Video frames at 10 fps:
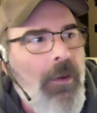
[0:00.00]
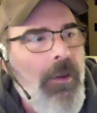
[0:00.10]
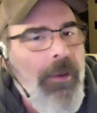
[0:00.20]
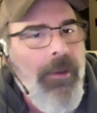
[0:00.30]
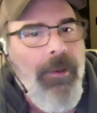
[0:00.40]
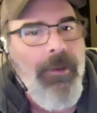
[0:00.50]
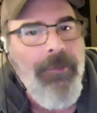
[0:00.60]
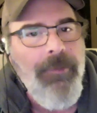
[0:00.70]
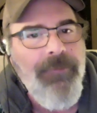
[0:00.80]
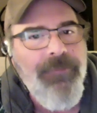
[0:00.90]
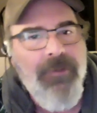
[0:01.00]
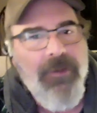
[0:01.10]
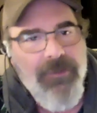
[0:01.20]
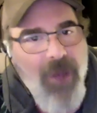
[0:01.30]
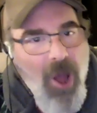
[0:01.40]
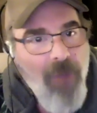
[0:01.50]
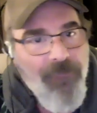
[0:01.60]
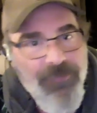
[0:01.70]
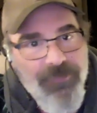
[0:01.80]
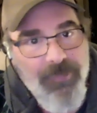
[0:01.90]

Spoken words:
and it's like an office